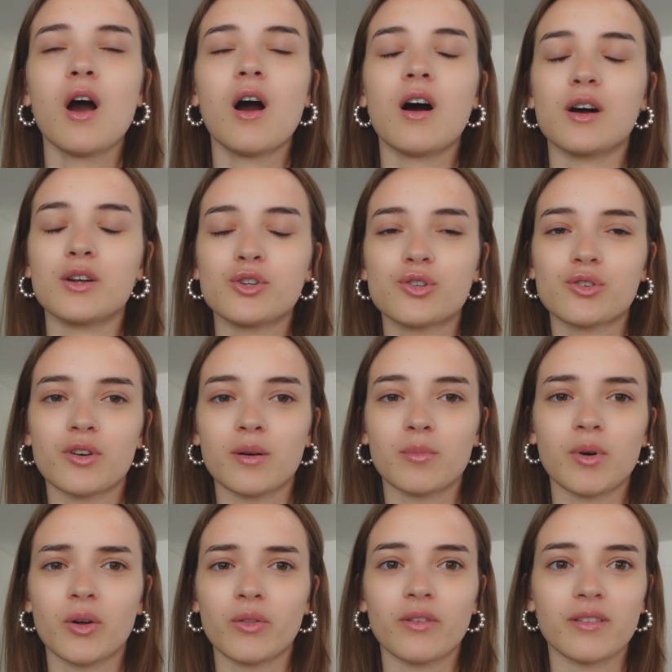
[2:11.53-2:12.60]
unsure
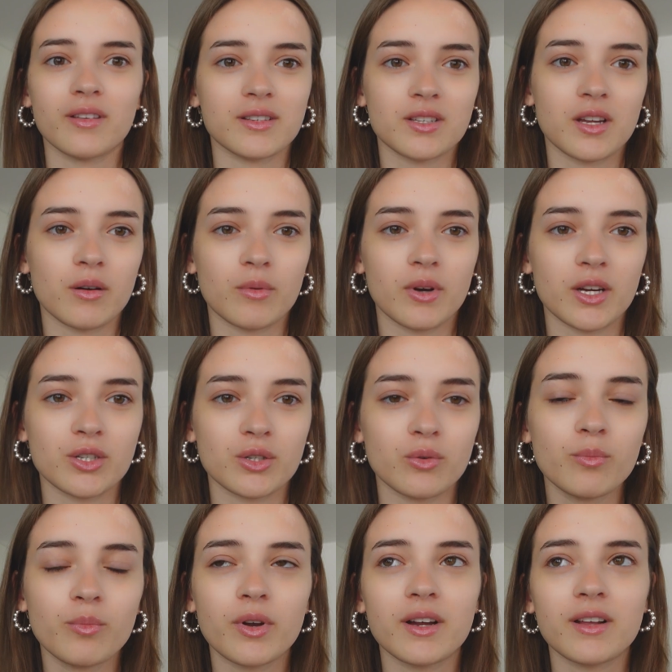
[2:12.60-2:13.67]
about the things that I want to
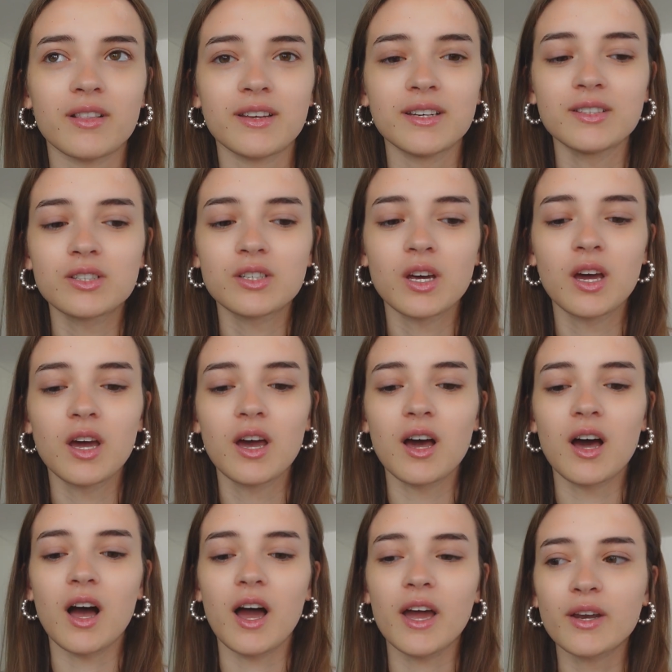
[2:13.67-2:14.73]
do, but at least
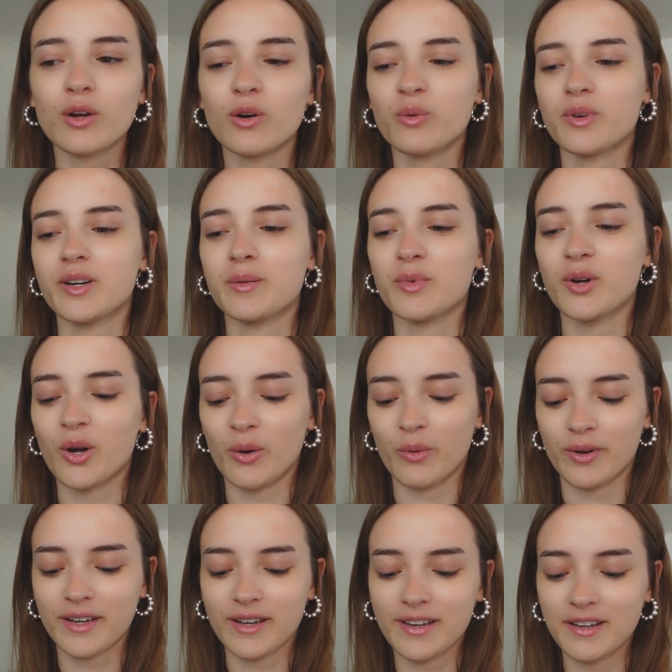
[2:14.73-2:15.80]
I know where I'm
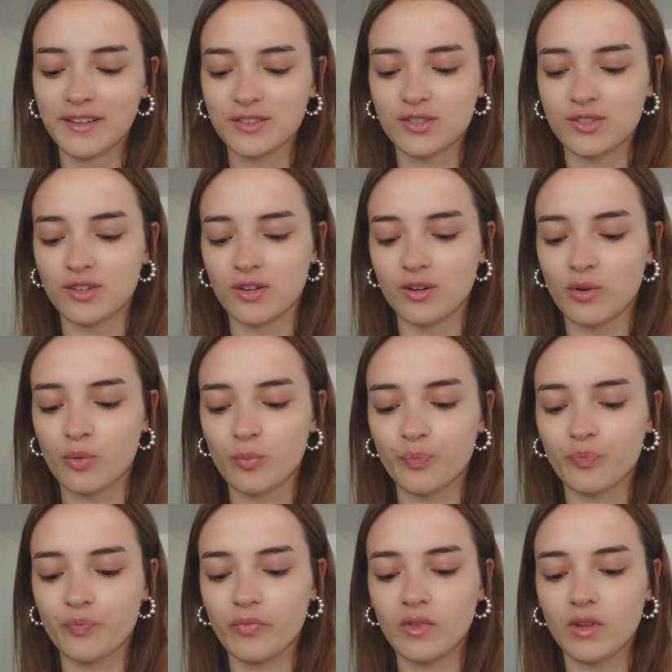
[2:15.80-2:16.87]
going. So
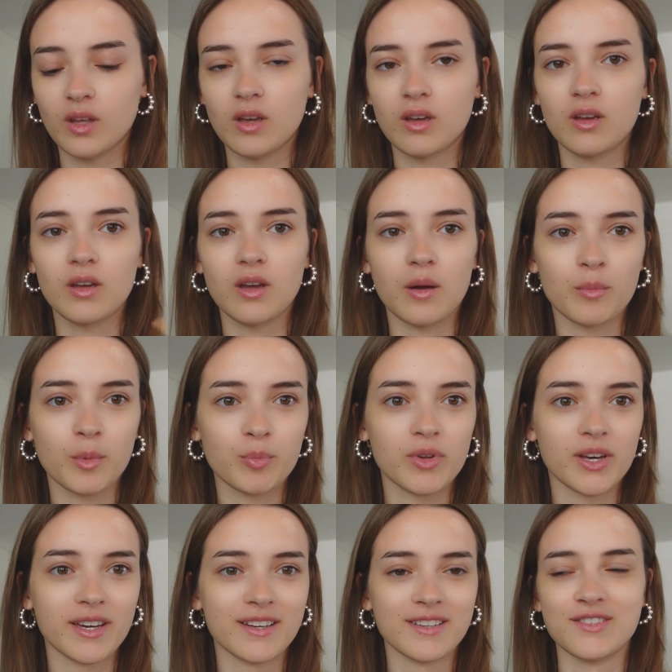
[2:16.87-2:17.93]
I'm
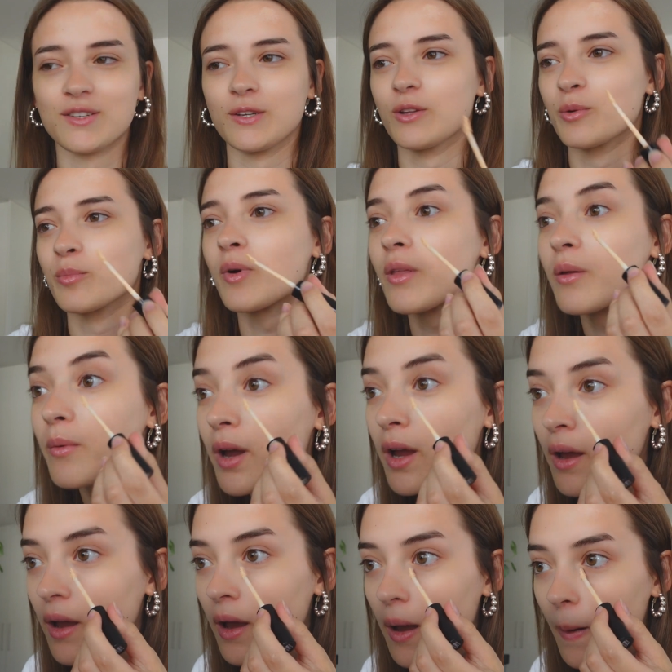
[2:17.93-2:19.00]
applying concealer, by the way.
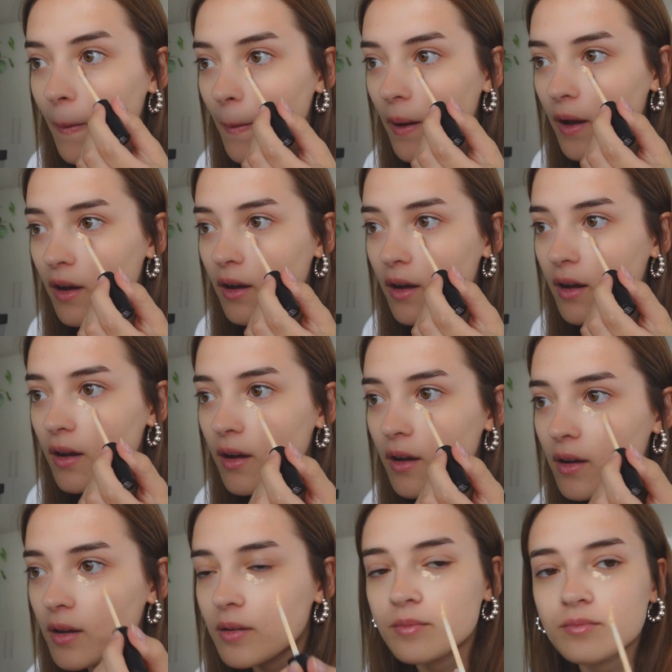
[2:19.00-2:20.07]

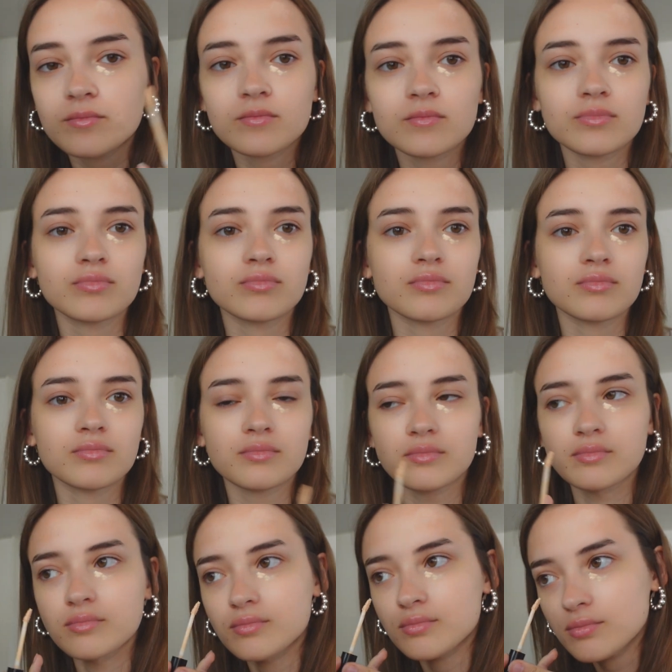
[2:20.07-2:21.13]
Basically, where I'm
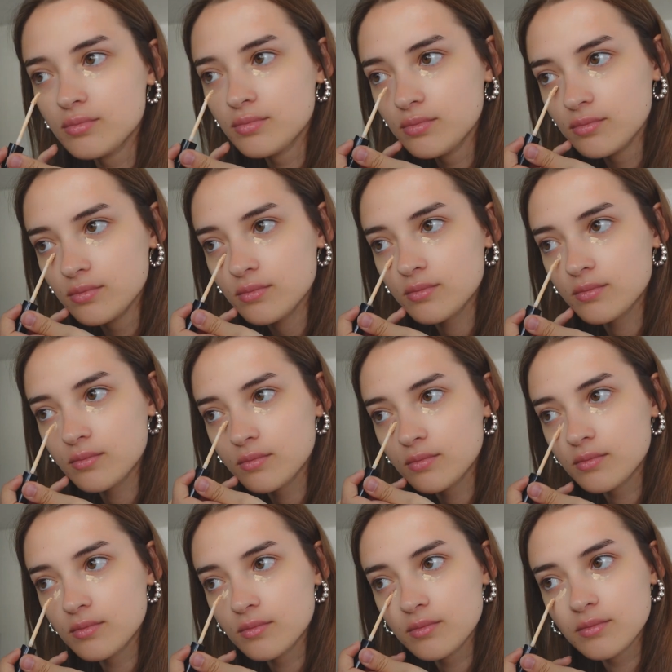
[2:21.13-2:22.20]
ending up is
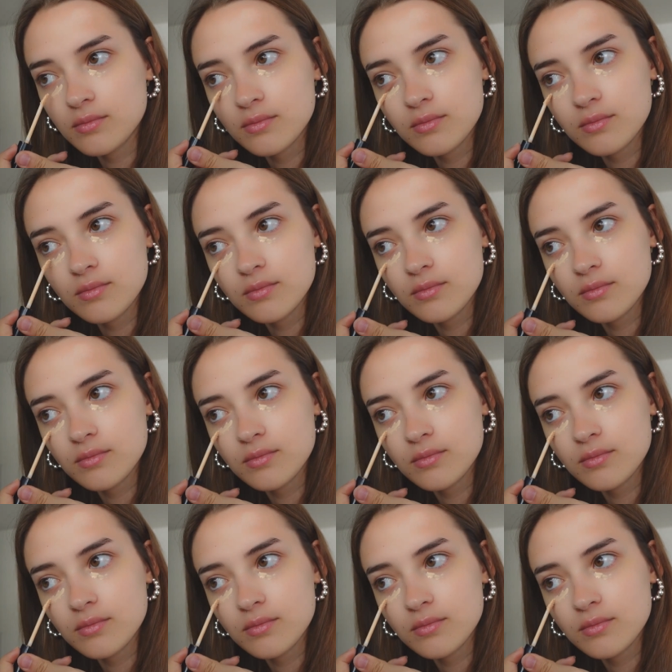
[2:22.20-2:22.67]
this